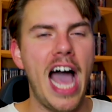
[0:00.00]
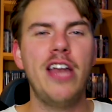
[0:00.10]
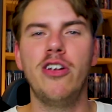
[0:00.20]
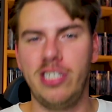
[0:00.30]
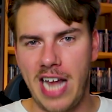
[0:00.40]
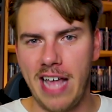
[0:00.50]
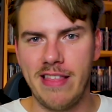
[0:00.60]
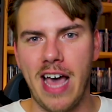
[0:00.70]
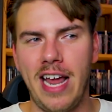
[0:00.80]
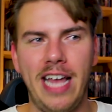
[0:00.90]
I
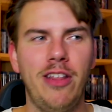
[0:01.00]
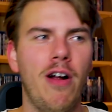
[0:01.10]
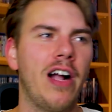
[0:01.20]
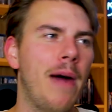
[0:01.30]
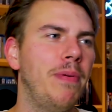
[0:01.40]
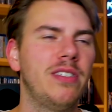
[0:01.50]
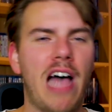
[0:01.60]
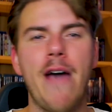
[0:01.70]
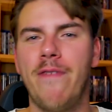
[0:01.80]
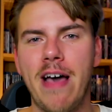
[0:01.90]
understand that. And there are a couple
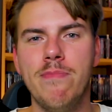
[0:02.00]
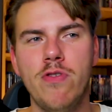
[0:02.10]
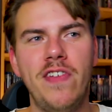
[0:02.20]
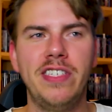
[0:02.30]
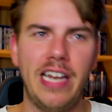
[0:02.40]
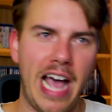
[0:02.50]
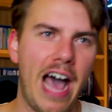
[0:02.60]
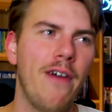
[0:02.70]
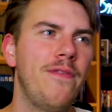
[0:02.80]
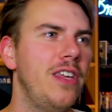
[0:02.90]
sci-fi movies that
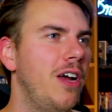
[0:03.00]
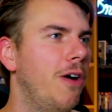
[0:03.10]
have, you